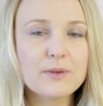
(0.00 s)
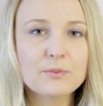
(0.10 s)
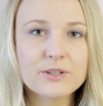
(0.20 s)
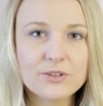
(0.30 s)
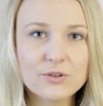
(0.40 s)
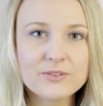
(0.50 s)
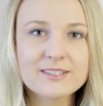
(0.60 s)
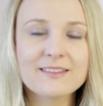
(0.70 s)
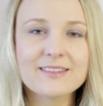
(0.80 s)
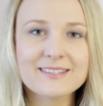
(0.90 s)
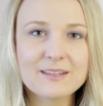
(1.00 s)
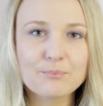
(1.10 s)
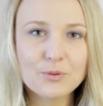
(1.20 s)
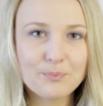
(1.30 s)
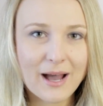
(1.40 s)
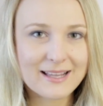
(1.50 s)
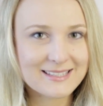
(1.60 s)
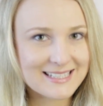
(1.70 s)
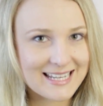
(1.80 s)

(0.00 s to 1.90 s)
but we use the simple past